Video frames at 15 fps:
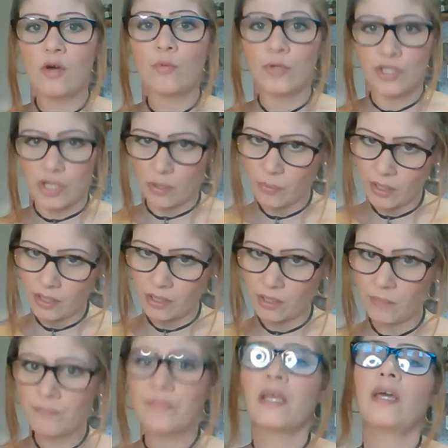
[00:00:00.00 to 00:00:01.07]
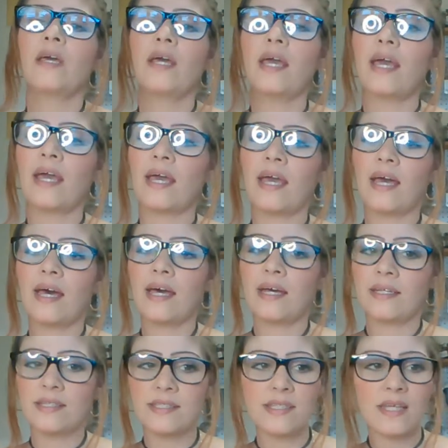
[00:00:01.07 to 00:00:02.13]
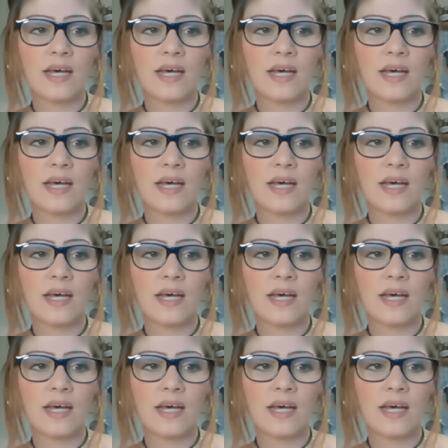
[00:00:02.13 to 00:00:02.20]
which I will. And